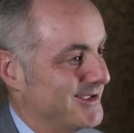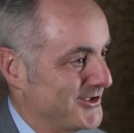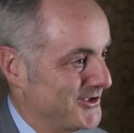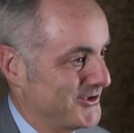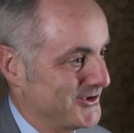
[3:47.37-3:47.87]

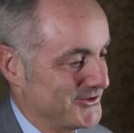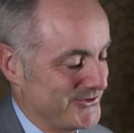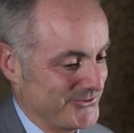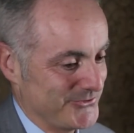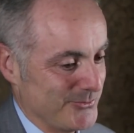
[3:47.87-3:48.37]

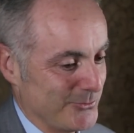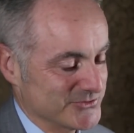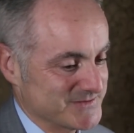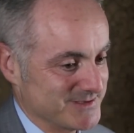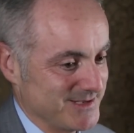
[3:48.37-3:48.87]

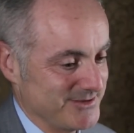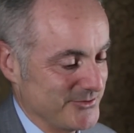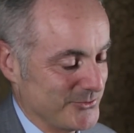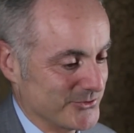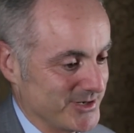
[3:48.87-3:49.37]

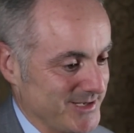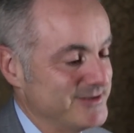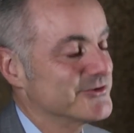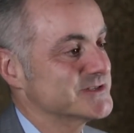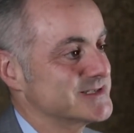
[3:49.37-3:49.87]
the more
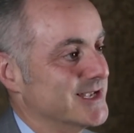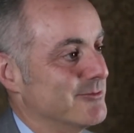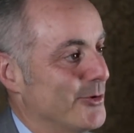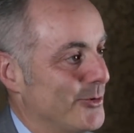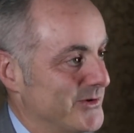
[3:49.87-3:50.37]

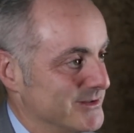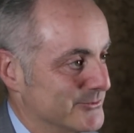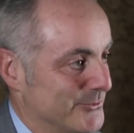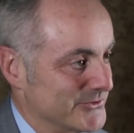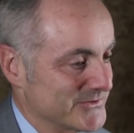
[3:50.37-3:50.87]
interesting
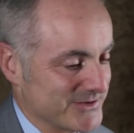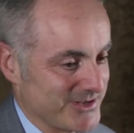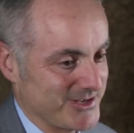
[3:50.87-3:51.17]
moment was